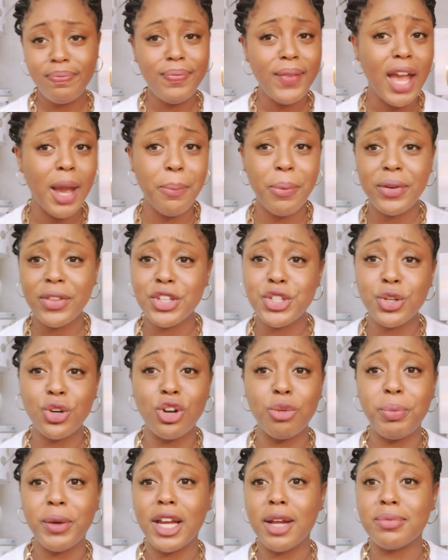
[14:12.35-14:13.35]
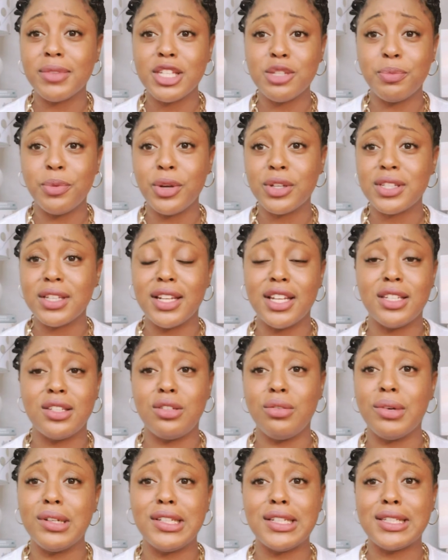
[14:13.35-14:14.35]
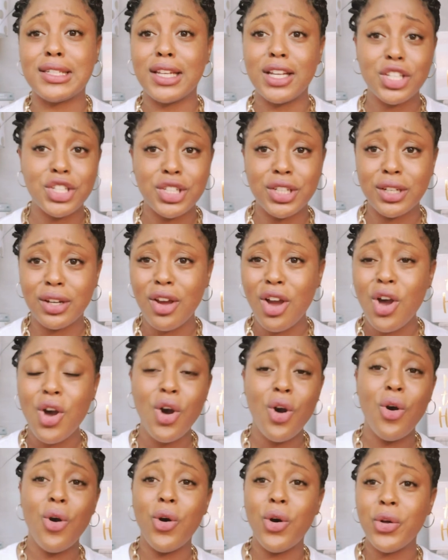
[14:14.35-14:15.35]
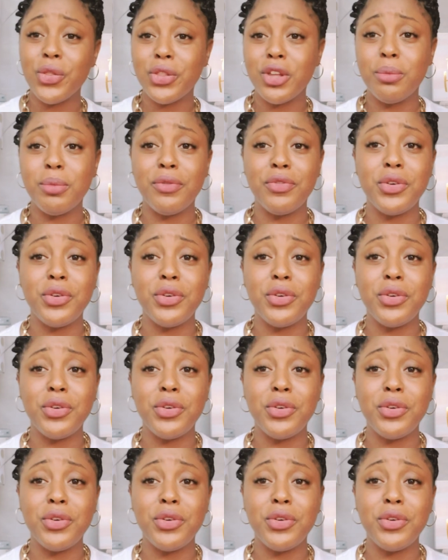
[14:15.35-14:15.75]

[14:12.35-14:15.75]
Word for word: I pray that you're going to pick up these books and let's do a discussion on them.